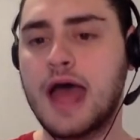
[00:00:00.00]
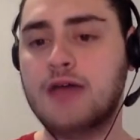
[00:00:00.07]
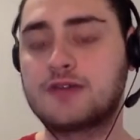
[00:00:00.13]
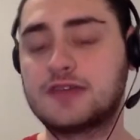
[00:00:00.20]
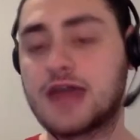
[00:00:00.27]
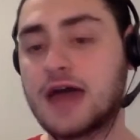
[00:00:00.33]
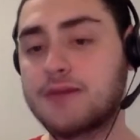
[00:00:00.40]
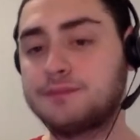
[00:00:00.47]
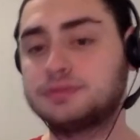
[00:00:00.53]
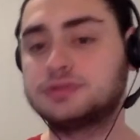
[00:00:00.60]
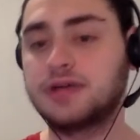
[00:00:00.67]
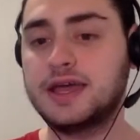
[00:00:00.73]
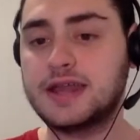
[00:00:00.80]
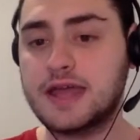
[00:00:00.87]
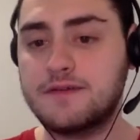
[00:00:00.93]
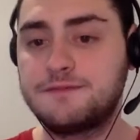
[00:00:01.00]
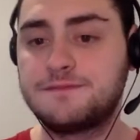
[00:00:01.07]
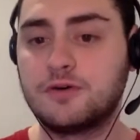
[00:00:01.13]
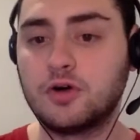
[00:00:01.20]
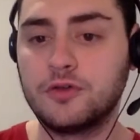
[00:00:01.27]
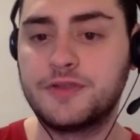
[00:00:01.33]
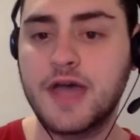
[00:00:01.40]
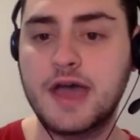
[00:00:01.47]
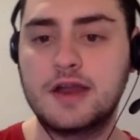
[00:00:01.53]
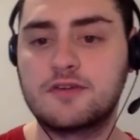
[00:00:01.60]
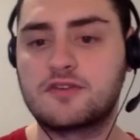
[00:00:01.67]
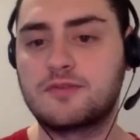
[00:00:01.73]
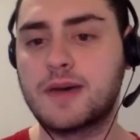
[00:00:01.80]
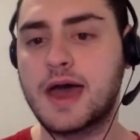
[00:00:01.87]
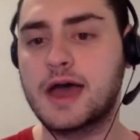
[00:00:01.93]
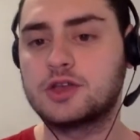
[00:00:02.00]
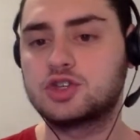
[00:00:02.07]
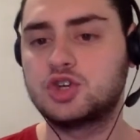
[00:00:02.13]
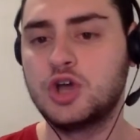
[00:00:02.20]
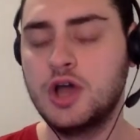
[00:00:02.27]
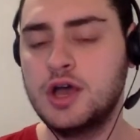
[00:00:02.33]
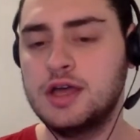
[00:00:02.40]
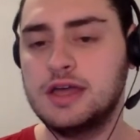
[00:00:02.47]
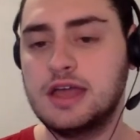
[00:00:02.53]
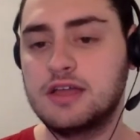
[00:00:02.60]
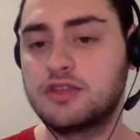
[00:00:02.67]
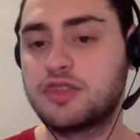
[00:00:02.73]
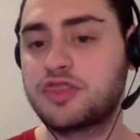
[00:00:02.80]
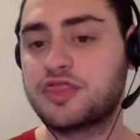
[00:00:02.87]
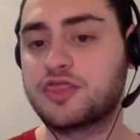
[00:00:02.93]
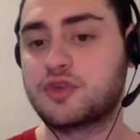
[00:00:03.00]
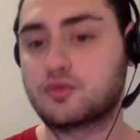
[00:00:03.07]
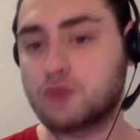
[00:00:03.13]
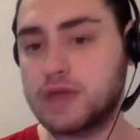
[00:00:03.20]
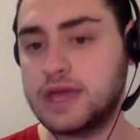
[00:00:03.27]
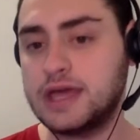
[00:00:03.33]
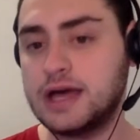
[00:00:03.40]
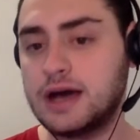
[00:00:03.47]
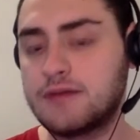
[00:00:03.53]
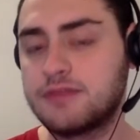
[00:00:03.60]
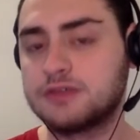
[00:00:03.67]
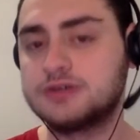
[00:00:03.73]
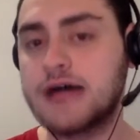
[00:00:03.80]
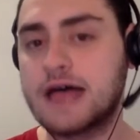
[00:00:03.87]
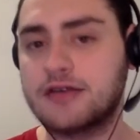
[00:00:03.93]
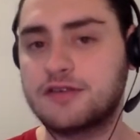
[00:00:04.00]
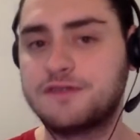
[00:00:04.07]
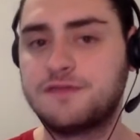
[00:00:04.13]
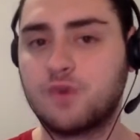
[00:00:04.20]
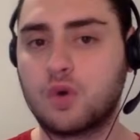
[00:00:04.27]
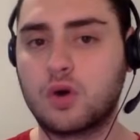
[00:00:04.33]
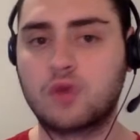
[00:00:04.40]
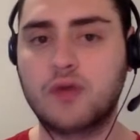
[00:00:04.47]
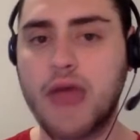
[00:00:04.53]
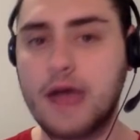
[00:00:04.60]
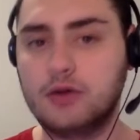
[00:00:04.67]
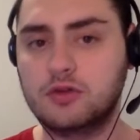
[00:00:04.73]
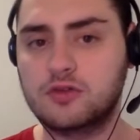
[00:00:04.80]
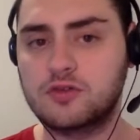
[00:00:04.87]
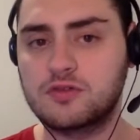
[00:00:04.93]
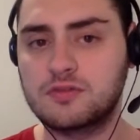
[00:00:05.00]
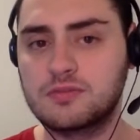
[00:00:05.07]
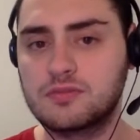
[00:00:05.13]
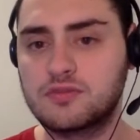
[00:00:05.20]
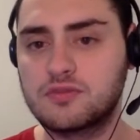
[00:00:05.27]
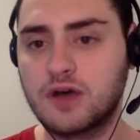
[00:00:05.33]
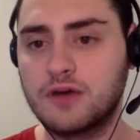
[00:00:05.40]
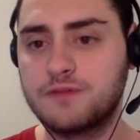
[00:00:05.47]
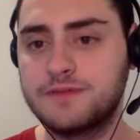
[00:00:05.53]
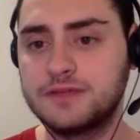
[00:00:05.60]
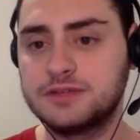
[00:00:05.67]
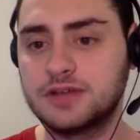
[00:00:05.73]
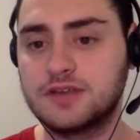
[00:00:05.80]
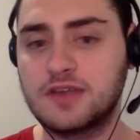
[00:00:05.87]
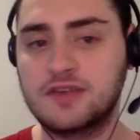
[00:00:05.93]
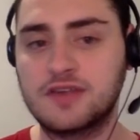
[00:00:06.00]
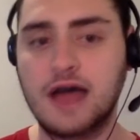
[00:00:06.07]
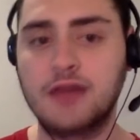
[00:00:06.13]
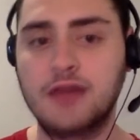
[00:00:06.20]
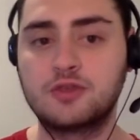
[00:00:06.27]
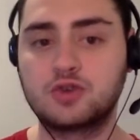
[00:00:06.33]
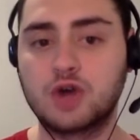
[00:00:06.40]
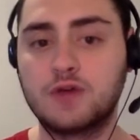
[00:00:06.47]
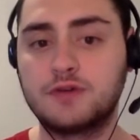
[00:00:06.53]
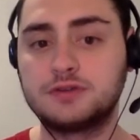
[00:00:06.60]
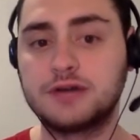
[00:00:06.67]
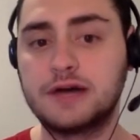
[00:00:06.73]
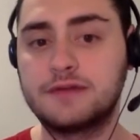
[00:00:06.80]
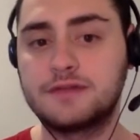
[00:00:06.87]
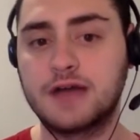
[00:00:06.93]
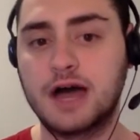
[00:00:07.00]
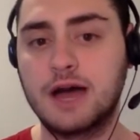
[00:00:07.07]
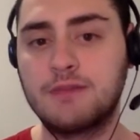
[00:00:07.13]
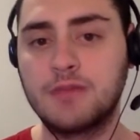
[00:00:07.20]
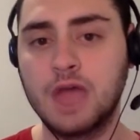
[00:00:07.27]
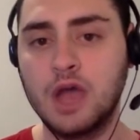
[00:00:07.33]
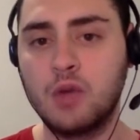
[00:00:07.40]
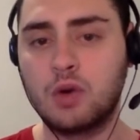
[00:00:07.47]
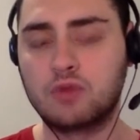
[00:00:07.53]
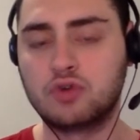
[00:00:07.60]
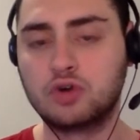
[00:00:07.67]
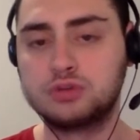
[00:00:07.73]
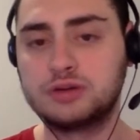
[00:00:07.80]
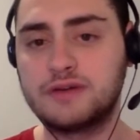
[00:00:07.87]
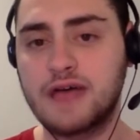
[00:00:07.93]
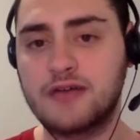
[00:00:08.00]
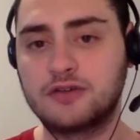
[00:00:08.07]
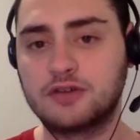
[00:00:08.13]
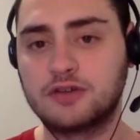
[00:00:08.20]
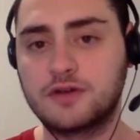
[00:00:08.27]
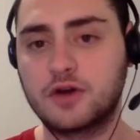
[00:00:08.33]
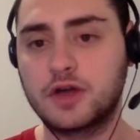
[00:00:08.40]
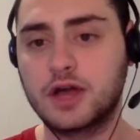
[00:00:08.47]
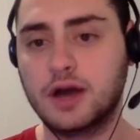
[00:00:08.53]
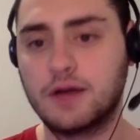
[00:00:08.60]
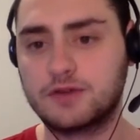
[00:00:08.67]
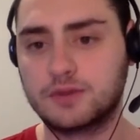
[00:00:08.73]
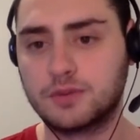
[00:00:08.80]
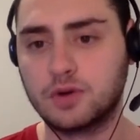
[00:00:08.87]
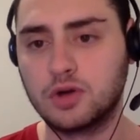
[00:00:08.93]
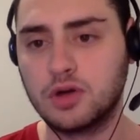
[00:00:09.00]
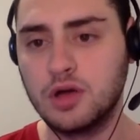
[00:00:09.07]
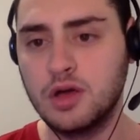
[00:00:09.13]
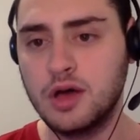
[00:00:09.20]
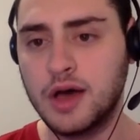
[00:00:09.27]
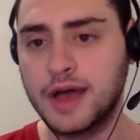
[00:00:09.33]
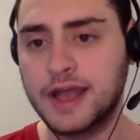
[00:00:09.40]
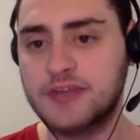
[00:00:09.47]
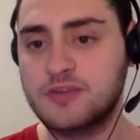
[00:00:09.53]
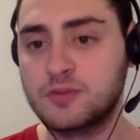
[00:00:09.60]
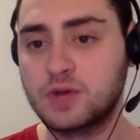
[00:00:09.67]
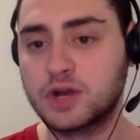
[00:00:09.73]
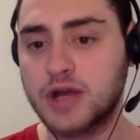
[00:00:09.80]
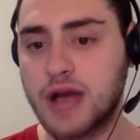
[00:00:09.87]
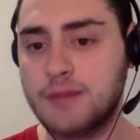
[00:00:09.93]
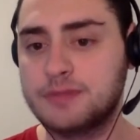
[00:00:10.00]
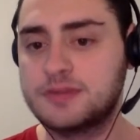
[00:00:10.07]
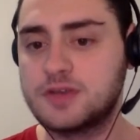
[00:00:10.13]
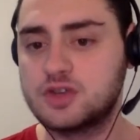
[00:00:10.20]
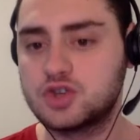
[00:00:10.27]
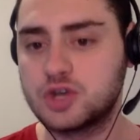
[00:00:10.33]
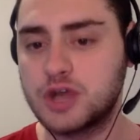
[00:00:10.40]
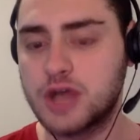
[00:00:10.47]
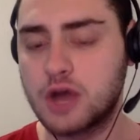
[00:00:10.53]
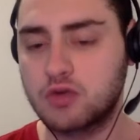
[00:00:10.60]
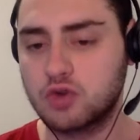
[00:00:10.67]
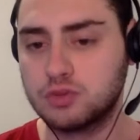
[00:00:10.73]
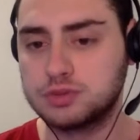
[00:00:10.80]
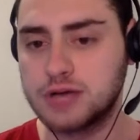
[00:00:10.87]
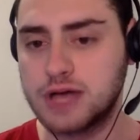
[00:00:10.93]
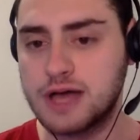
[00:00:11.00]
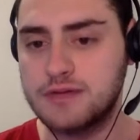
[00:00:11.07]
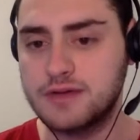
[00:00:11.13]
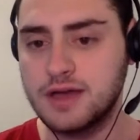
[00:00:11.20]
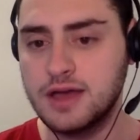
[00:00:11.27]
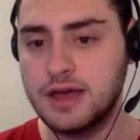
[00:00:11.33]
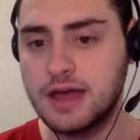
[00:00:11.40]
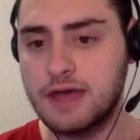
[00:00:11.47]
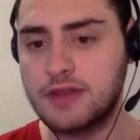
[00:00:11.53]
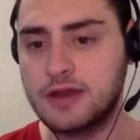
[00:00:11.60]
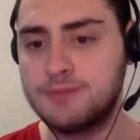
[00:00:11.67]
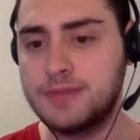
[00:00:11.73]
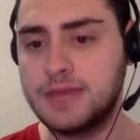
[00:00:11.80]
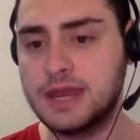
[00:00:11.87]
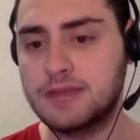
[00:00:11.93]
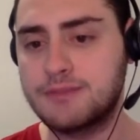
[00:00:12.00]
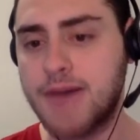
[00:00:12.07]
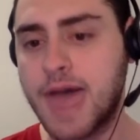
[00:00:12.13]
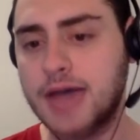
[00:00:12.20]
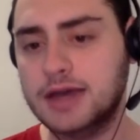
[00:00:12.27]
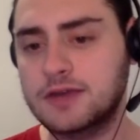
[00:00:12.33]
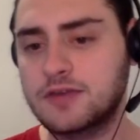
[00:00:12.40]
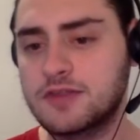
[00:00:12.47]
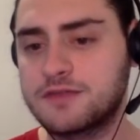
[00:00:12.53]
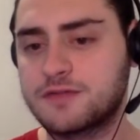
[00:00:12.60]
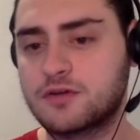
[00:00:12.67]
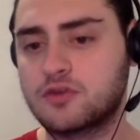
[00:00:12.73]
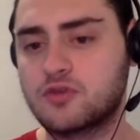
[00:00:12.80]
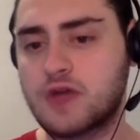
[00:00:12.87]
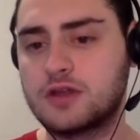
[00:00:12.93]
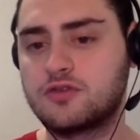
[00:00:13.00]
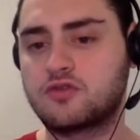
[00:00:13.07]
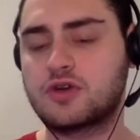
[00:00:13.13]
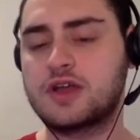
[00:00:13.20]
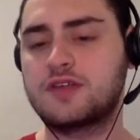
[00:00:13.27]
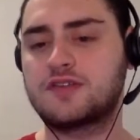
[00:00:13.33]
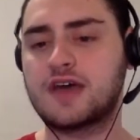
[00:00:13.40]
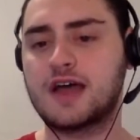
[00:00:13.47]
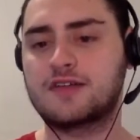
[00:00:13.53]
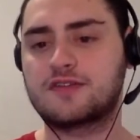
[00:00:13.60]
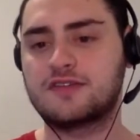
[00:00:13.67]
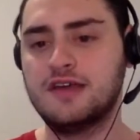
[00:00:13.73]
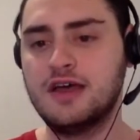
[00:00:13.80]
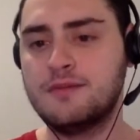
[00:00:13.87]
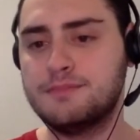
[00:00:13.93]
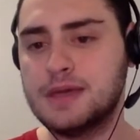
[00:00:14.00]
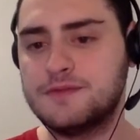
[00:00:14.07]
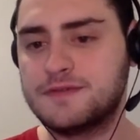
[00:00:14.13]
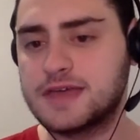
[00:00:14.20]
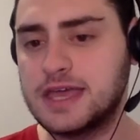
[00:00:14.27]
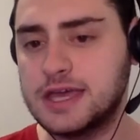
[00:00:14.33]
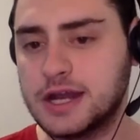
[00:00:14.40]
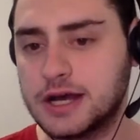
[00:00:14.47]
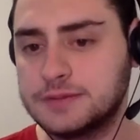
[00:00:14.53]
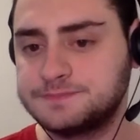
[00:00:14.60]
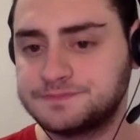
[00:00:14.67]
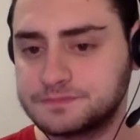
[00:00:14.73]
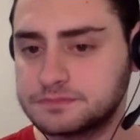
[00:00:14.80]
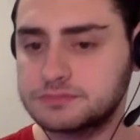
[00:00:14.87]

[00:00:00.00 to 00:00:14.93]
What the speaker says: has not played a full tennis match in 3 of the last 4 rounds. So Felix has gotten the draw of a lifetime, while Rublev has looked very comfortable against some good competition. Now, Rublev ended up beating Bagnes in the first round in straight sets, beat Fekina